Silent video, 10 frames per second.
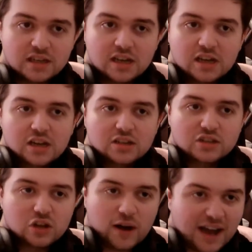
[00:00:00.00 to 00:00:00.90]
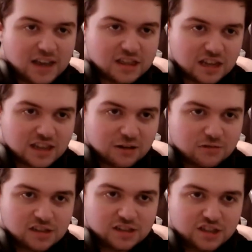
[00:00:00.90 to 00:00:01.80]
So I think that was a
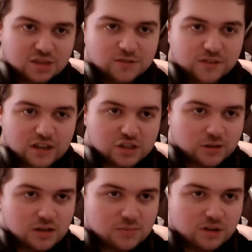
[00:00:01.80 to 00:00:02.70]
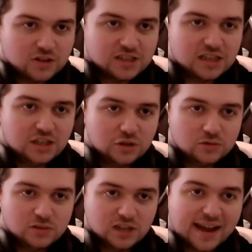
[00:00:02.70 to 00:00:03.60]
legitimate victory because he used
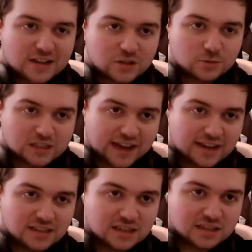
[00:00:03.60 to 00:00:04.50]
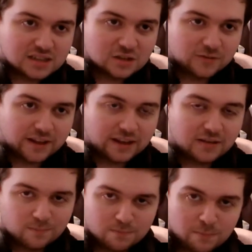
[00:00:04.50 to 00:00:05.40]
actual tactics of like
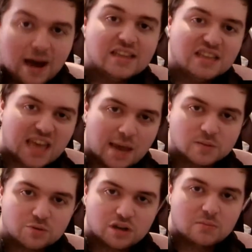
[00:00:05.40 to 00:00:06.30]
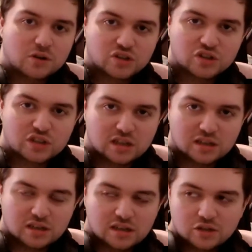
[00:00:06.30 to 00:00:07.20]
mind games pretty much
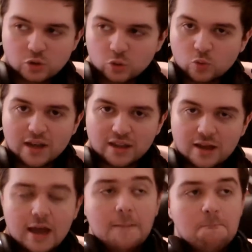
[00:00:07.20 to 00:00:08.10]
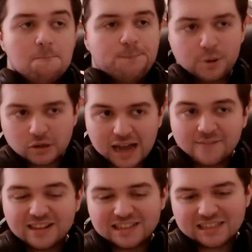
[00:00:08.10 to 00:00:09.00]
to win. But
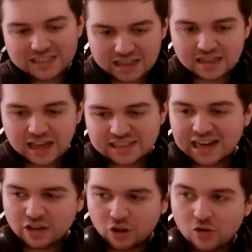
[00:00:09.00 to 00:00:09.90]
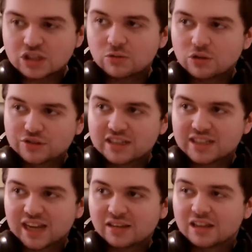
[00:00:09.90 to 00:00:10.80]
having said that, I can also
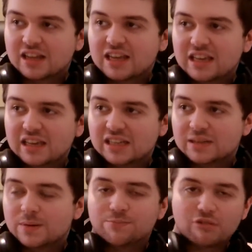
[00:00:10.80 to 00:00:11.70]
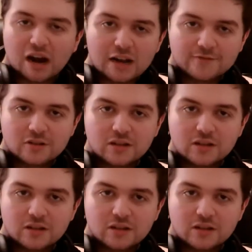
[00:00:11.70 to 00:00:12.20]
understand that he is a bit prideful.